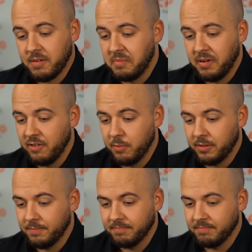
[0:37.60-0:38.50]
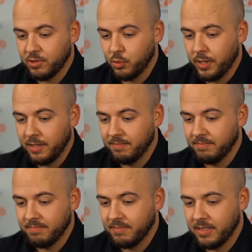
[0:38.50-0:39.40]
Unbelievable to win.
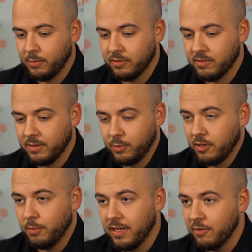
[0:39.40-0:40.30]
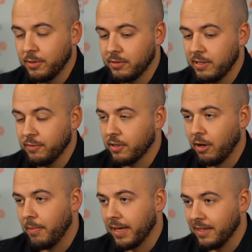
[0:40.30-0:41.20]
It was unbelievable to even
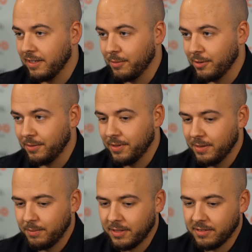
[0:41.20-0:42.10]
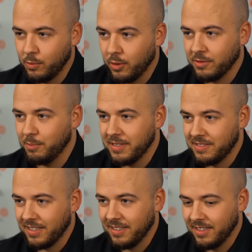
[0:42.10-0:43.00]
come back at him, you know, because he wasn't
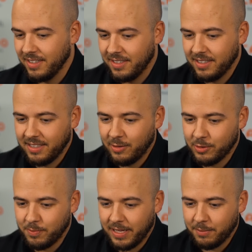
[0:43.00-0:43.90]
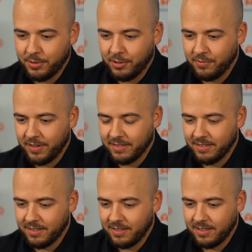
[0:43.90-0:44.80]
missing. He was playing perfect,
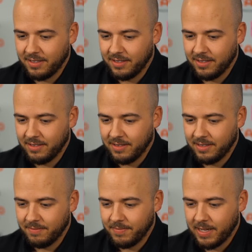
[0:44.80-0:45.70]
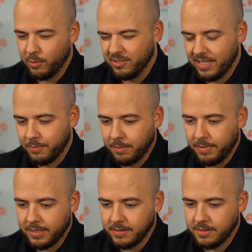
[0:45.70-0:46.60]
and I wasn't at my
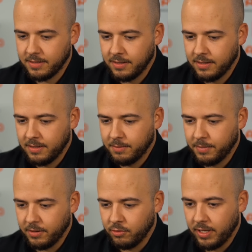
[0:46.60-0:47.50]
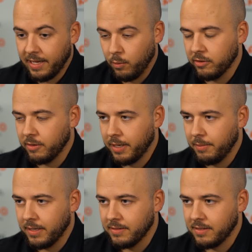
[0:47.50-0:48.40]
best. But today I was at my
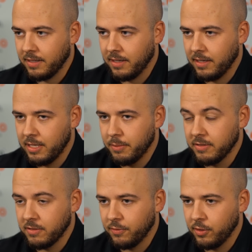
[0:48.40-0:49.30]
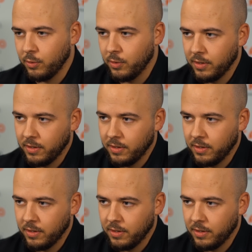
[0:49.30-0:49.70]
best, and he missed a few.